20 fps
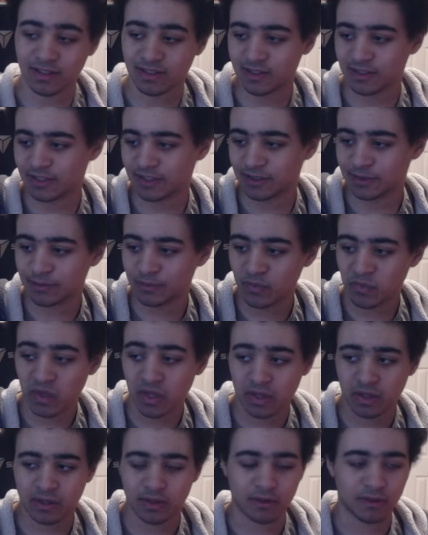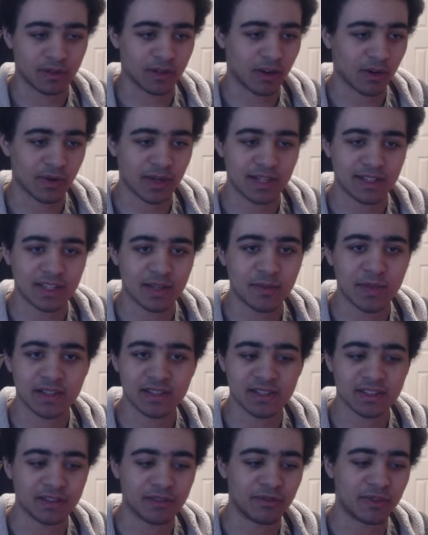It's already 10
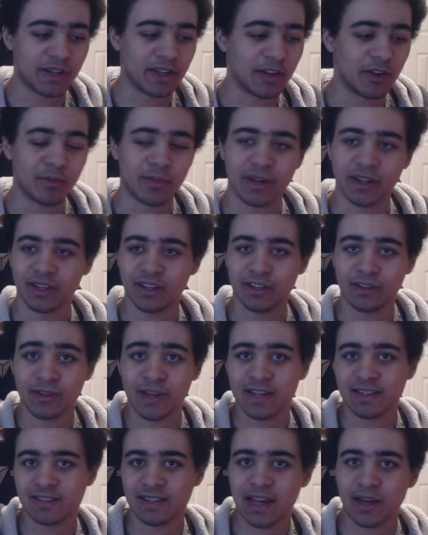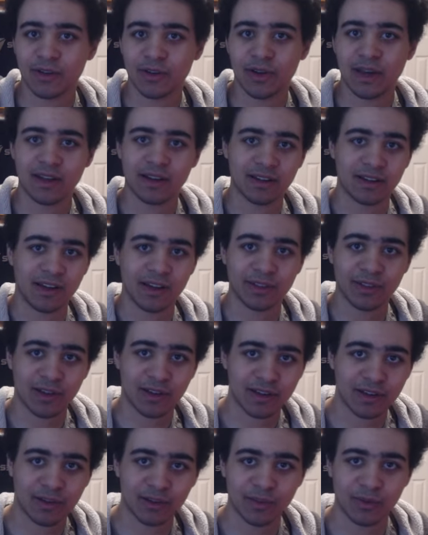minutes into the video, but you guys now know how to
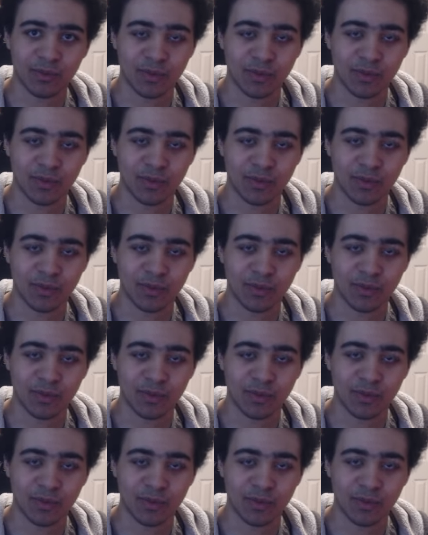unlock all the